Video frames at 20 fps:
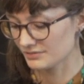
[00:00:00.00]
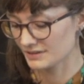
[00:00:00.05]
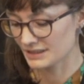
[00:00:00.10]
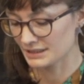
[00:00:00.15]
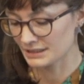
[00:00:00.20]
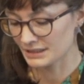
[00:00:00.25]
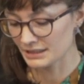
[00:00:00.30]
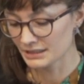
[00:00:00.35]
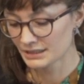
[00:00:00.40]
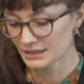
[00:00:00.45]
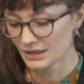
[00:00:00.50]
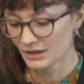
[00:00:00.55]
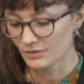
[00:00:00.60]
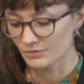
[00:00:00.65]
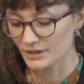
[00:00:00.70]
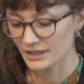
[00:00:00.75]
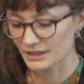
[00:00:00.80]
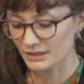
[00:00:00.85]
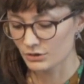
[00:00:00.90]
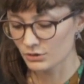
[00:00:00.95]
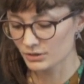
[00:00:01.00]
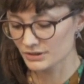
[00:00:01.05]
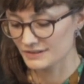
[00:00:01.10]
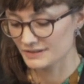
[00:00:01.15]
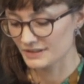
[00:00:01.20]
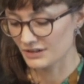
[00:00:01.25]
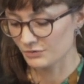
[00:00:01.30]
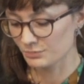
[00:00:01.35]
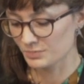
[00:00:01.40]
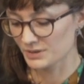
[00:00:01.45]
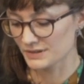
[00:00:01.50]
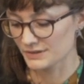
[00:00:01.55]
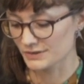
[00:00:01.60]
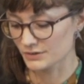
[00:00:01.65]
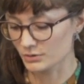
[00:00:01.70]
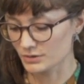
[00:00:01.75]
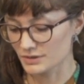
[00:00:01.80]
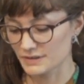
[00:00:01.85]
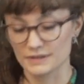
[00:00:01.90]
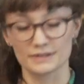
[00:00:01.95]
Vienna, where goods have been
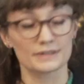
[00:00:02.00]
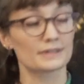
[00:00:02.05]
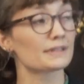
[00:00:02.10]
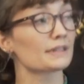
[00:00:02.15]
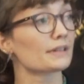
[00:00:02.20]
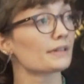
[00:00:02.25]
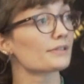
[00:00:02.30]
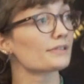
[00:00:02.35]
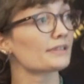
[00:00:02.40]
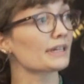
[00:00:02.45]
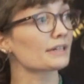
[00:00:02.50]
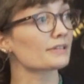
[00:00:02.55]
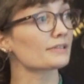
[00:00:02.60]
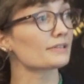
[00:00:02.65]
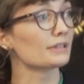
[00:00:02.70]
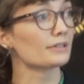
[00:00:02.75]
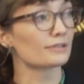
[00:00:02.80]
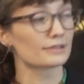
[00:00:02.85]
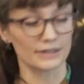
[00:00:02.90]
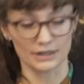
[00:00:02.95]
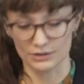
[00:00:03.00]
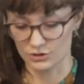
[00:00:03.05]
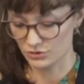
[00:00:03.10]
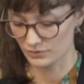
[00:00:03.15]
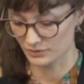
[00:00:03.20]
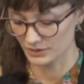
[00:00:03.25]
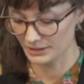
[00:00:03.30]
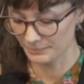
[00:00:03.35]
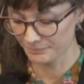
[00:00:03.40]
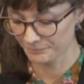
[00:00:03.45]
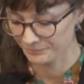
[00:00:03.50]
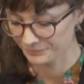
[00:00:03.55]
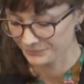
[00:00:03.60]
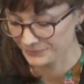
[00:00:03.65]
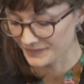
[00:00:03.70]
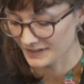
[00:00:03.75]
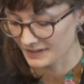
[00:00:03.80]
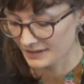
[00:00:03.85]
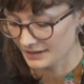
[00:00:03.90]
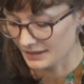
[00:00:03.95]
sold since the 16th century.
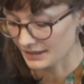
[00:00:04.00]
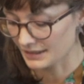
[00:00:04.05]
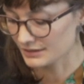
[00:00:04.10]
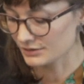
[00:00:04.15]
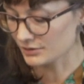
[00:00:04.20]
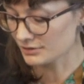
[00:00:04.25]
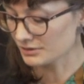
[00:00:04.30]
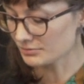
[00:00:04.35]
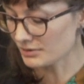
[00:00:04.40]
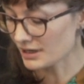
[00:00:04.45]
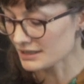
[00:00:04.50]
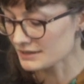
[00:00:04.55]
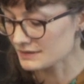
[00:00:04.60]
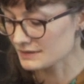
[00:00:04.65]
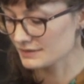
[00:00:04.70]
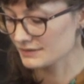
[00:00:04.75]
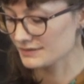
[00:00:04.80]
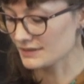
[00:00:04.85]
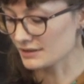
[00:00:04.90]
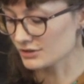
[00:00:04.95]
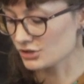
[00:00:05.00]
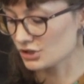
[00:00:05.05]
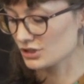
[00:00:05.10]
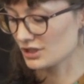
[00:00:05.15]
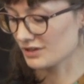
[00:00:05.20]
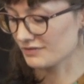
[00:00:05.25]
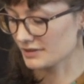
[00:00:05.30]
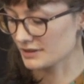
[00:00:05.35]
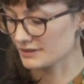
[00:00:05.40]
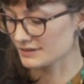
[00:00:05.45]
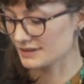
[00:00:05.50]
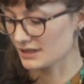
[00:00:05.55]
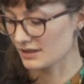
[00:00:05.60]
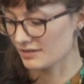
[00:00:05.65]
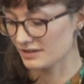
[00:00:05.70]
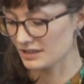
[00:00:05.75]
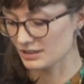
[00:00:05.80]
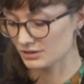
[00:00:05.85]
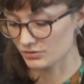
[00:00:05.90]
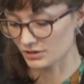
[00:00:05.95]
And on the right, St. Stephan's
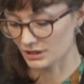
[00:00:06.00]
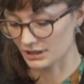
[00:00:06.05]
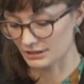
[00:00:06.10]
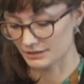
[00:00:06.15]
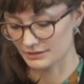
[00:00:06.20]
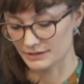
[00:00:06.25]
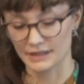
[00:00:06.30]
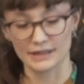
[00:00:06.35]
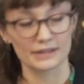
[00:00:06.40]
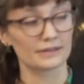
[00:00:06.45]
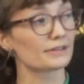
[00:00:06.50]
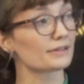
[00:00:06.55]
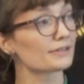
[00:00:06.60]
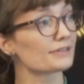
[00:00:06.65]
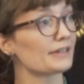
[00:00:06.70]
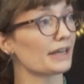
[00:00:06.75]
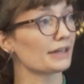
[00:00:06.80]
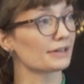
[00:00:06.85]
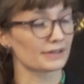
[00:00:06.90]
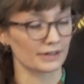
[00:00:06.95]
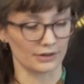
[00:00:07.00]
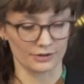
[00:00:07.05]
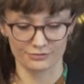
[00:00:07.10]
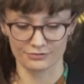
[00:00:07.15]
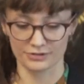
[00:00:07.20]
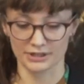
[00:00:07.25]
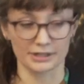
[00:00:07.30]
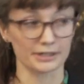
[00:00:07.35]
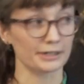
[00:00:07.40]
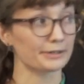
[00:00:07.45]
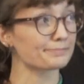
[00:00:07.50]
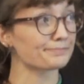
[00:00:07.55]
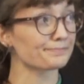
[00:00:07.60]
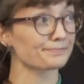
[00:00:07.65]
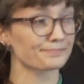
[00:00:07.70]
Cathedral at the center of Vienna.